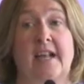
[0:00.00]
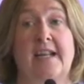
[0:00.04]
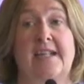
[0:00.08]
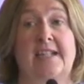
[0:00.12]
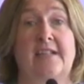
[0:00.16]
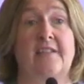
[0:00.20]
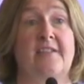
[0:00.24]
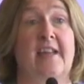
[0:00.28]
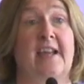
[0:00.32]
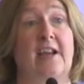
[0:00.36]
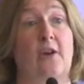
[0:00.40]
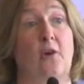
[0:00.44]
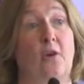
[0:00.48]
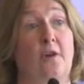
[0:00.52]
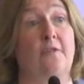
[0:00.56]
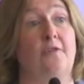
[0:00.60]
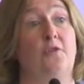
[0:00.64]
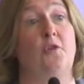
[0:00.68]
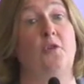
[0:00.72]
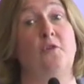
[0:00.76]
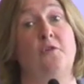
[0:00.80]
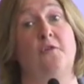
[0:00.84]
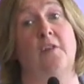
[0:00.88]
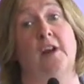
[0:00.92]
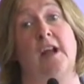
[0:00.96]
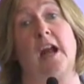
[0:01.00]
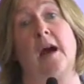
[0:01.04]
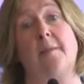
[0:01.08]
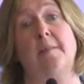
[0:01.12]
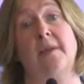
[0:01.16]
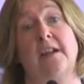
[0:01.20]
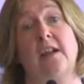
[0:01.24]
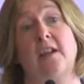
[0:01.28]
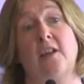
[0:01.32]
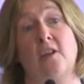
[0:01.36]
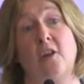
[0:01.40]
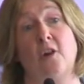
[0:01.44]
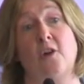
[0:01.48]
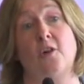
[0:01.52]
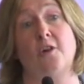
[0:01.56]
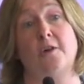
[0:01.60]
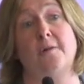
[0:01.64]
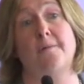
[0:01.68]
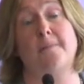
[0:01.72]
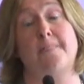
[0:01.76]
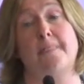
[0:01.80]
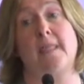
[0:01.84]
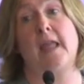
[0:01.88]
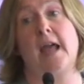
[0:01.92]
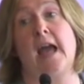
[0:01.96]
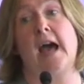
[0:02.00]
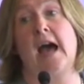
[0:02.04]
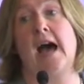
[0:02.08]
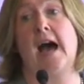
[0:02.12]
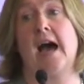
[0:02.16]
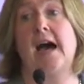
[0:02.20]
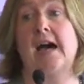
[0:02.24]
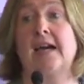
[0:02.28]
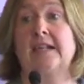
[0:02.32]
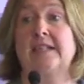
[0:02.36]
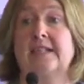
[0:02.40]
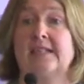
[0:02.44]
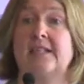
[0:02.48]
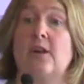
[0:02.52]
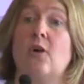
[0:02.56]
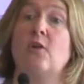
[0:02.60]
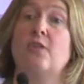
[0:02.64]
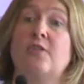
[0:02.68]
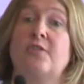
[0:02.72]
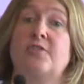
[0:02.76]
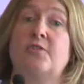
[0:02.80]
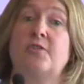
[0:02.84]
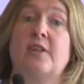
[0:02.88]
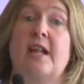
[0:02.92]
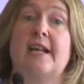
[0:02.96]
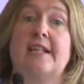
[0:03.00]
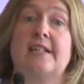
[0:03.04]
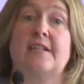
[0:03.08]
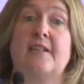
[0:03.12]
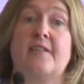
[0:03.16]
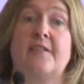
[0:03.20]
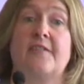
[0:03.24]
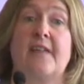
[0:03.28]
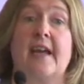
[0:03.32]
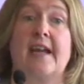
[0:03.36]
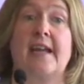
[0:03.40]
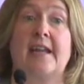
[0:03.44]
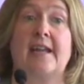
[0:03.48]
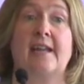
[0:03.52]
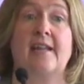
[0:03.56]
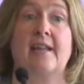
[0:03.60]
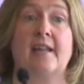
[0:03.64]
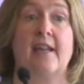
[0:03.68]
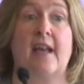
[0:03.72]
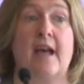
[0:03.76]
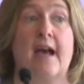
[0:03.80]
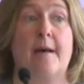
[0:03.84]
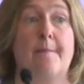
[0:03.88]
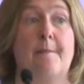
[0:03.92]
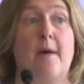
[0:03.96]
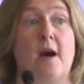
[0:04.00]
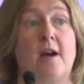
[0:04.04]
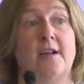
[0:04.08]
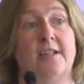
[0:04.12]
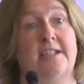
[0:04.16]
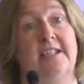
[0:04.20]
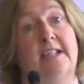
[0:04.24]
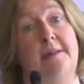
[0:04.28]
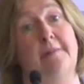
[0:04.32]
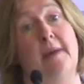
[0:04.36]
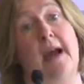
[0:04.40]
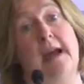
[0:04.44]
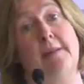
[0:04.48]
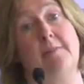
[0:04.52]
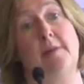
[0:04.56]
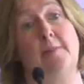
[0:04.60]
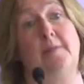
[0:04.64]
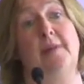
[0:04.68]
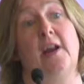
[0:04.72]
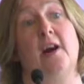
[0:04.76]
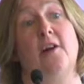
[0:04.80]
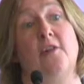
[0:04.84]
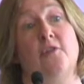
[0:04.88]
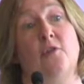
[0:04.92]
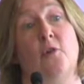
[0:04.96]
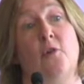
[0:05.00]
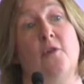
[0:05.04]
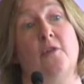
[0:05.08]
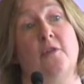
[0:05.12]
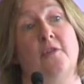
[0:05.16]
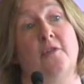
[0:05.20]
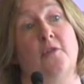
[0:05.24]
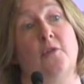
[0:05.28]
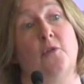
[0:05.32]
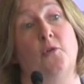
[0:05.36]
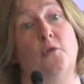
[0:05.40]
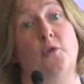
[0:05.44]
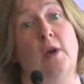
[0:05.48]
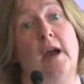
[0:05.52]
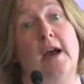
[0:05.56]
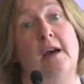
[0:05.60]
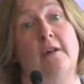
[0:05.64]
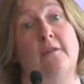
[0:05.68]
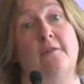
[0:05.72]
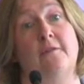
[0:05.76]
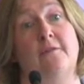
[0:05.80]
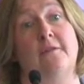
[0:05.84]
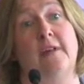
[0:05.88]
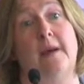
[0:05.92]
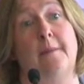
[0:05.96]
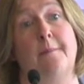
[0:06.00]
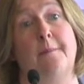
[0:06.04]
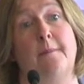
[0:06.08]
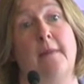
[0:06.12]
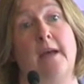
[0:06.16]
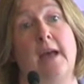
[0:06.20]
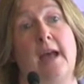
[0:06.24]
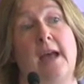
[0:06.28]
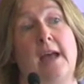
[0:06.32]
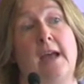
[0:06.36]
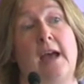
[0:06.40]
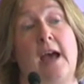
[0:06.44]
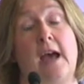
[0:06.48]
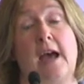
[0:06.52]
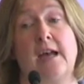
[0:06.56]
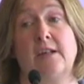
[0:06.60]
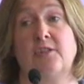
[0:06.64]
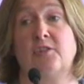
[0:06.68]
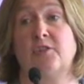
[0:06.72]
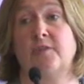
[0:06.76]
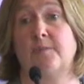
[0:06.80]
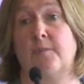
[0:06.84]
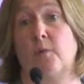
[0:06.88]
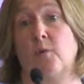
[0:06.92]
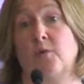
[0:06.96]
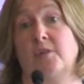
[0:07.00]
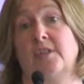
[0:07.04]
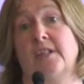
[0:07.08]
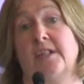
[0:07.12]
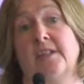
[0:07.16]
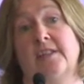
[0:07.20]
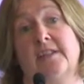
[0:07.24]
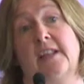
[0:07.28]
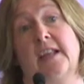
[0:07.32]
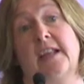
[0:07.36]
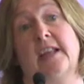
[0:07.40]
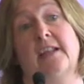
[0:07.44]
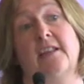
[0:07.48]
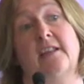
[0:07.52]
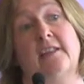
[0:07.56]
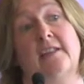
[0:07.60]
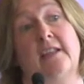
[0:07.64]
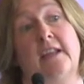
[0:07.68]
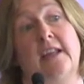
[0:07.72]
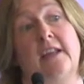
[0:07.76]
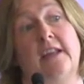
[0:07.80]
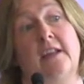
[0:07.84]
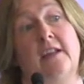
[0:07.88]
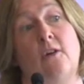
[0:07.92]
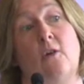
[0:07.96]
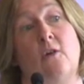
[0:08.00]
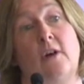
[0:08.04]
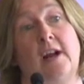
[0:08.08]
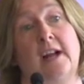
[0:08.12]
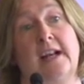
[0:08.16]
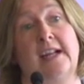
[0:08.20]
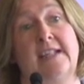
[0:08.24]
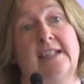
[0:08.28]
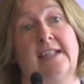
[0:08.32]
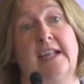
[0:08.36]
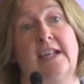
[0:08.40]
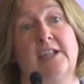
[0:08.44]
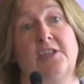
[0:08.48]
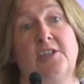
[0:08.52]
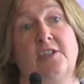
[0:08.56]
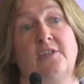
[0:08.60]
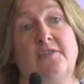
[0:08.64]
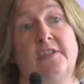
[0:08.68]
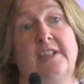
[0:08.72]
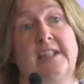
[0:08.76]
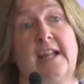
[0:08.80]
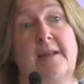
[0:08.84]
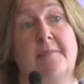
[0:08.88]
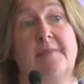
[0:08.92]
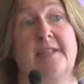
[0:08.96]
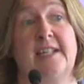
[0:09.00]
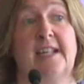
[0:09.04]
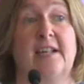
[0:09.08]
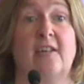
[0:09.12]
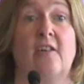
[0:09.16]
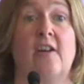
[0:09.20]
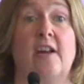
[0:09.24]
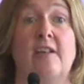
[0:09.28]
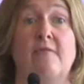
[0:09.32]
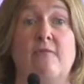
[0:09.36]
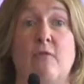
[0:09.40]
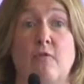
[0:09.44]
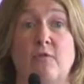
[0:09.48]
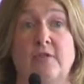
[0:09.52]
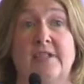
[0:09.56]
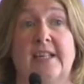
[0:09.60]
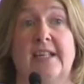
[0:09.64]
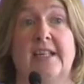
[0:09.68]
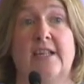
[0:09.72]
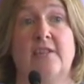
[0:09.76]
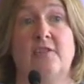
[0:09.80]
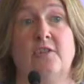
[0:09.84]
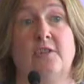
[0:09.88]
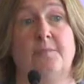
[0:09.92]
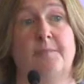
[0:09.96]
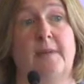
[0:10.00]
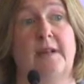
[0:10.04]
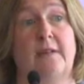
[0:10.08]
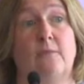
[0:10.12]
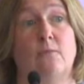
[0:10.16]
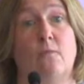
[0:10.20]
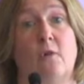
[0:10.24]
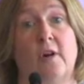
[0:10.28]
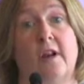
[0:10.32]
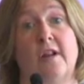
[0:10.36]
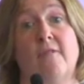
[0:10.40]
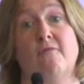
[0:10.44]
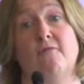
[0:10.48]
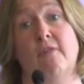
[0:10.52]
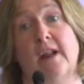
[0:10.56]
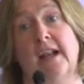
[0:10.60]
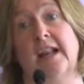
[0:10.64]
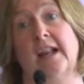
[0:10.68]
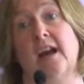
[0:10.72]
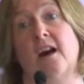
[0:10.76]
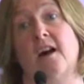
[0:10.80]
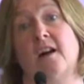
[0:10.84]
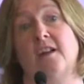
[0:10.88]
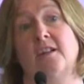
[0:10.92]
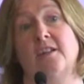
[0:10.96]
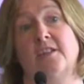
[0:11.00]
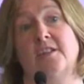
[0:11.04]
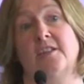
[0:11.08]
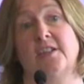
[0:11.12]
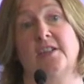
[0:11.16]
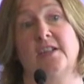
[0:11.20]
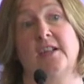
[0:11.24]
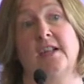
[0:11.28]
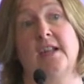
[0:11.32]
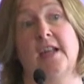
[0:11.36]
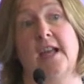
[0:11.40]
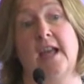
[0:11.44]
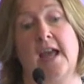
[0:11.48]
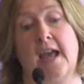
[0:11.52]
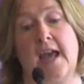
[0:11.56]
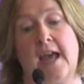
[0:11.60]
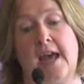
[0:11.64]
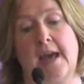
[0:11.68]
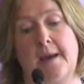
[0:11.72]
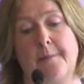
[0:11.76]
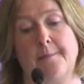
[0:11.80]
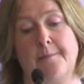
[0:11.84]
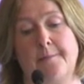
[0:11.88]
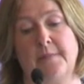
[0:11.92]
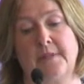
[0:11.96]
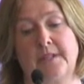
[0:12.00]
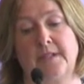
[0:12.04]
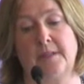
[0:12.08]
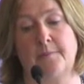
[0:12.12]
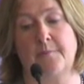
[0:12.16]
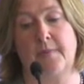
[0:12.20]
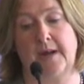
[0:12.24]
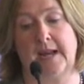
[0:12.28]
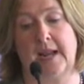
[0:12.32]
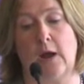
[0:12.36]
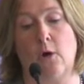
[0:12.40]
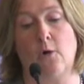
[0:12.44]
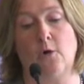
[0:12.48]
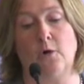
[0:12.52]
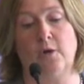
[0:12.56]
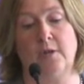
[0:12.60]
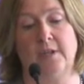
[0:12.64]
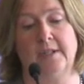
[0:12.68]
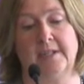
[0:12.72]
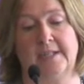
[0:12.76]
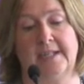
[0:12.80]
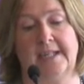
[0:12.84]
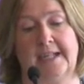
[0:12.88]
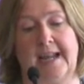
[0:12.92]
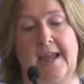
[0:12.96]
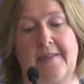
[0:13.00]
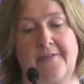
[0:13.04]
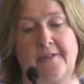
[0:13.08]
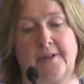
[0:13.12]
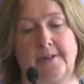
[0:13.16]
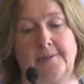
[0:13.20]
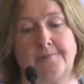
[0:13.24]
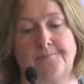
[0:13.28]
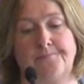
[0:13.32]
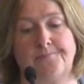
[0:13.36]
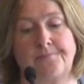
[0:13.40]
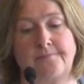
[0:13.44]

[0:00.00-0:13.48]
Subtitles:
like to thank all of you for coming along, and also like to thank our team at IPPR North who have supported the organisation of today, particularly Rosie, who's been working really hard to bring it all together.